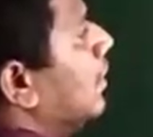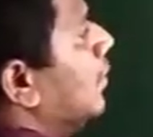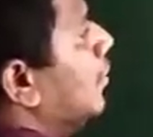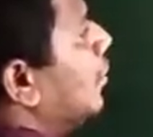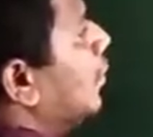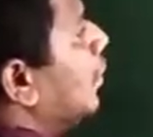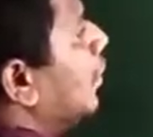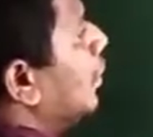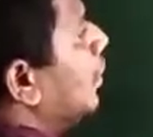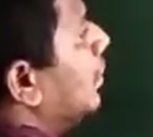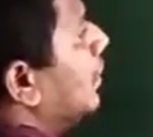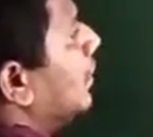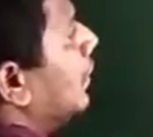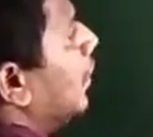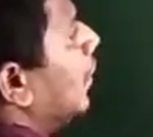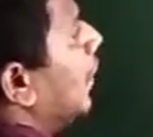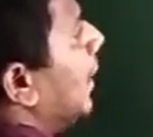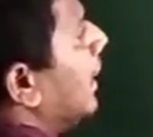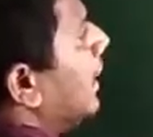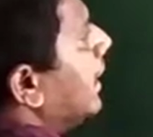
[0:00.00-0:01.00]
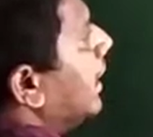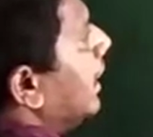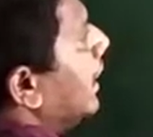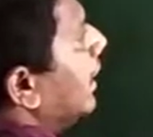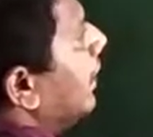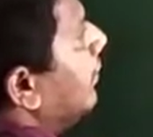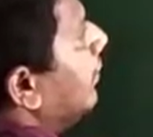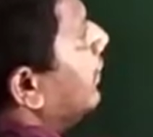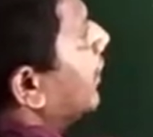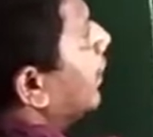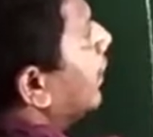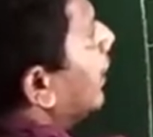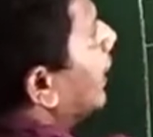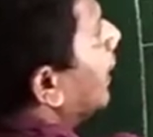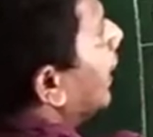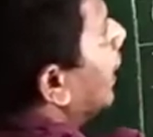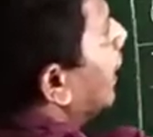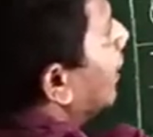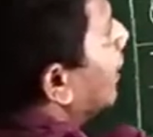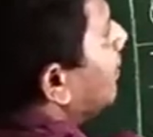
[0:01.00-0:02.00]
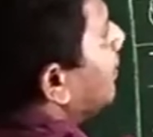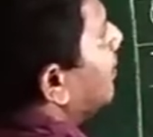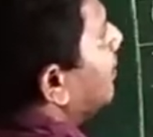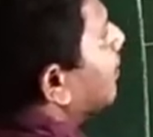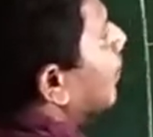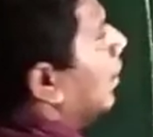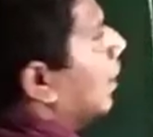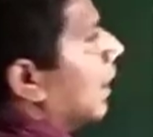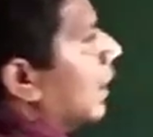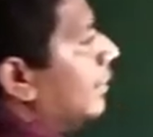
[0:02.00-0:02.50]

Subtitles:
So quantities, unit, and the symbol.